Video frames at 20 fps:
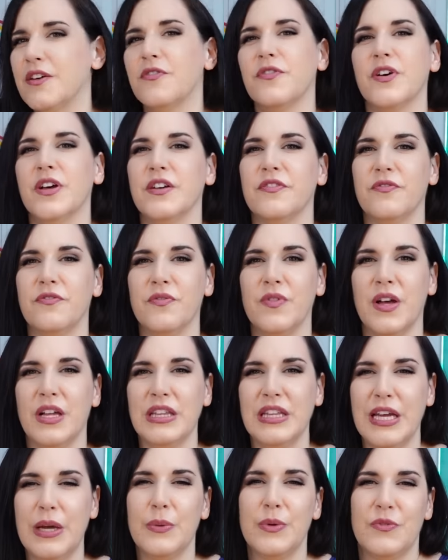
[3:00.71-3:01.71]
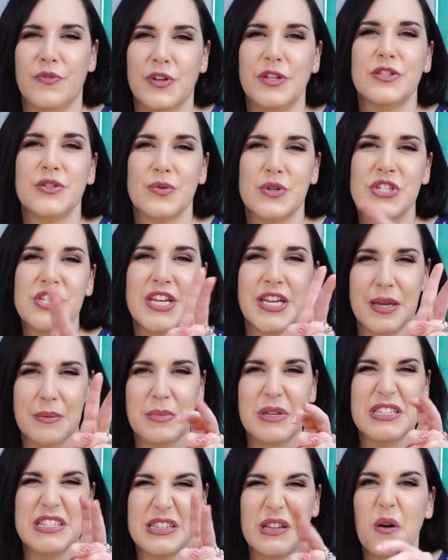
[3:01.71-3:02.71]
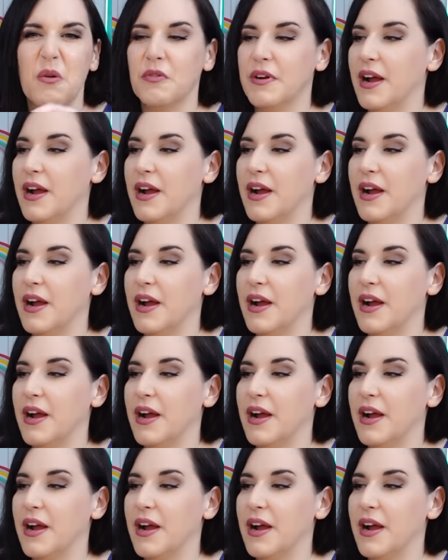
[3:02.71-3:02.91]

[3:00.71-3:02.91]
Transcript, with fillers: If a, a liquid-filled squishy can be slow